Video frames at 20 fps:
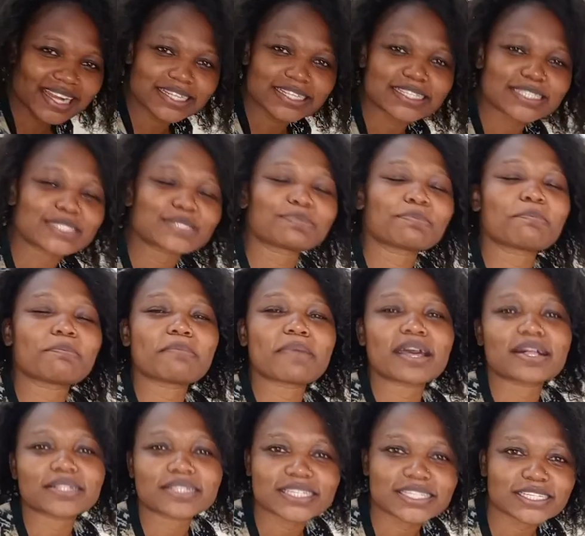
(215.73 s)
and it
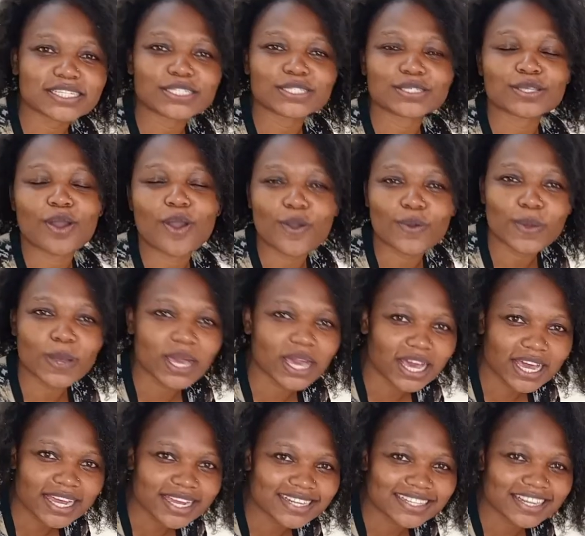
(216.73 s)
smells so
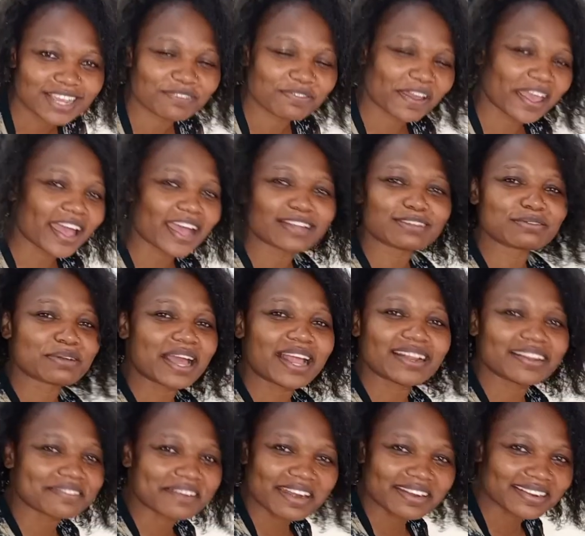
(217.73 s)
good. If I had
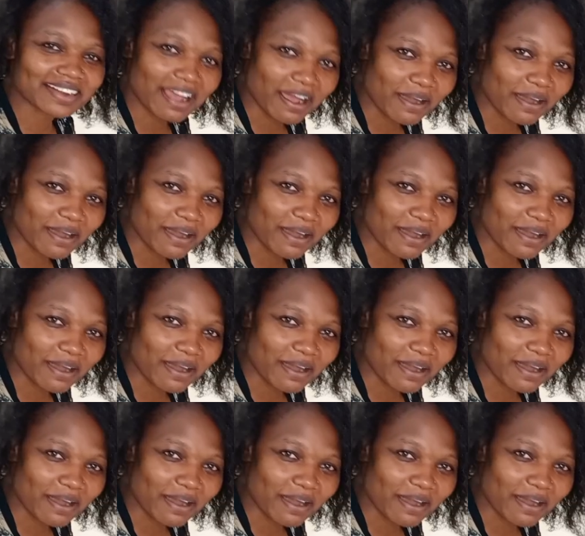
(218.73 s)
ugali right